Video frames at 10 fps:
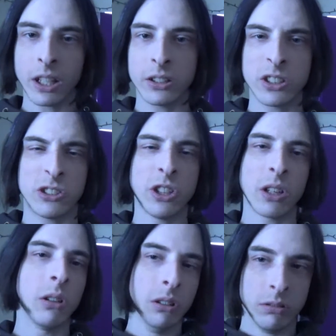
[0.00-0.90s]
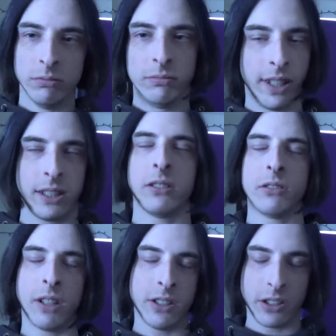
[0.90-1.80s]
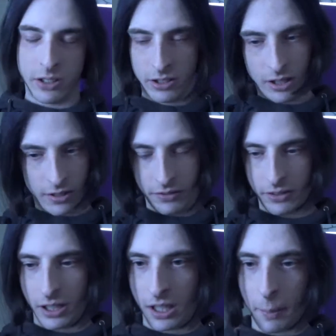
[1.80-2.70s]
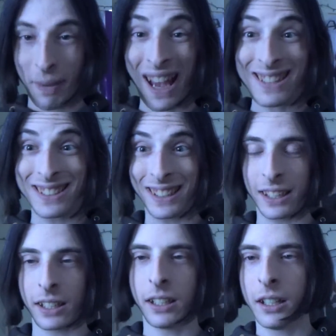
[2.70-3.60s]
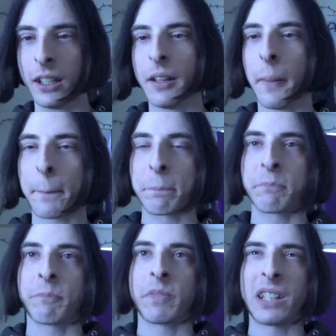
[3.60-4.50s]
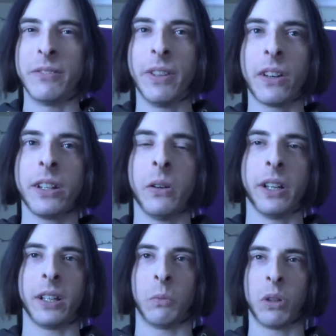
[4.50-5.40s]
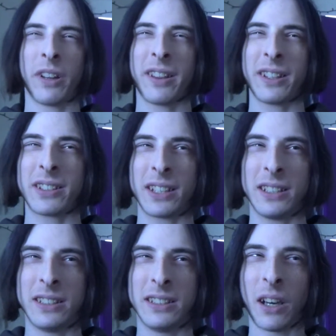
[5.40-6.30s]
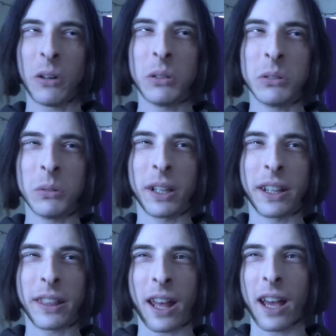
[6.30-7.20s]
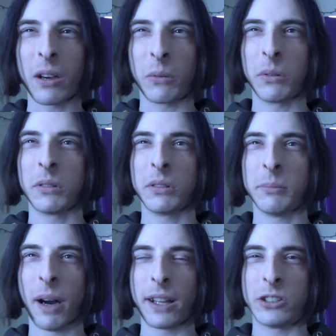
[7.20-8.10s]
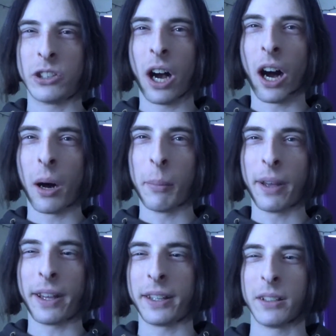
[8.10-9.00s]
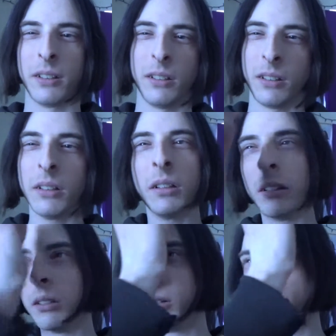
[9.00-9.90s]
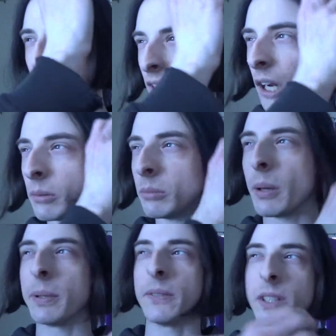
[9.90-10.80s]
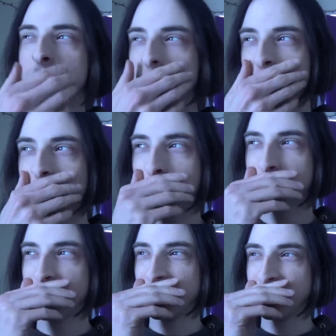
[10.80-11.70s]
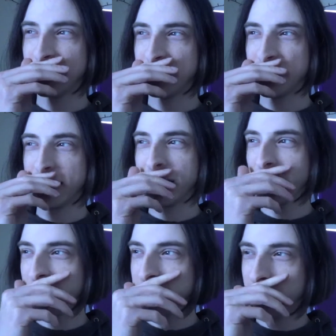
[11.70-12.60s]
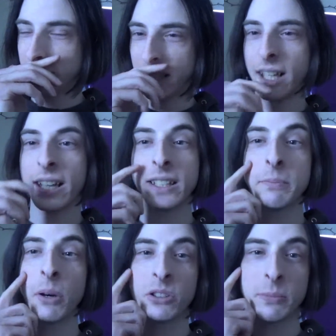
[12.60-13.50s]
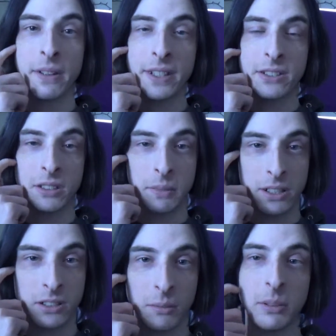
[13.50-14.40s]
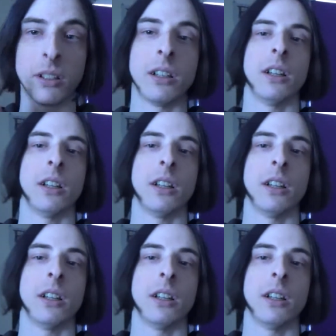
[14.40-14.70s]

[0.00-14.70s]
just general, like, transition stuff. Passing. Very annoying. One of the things I dealt with at my job and a couple of my previous jobs is the constant, and I did post about this in my Tumblr,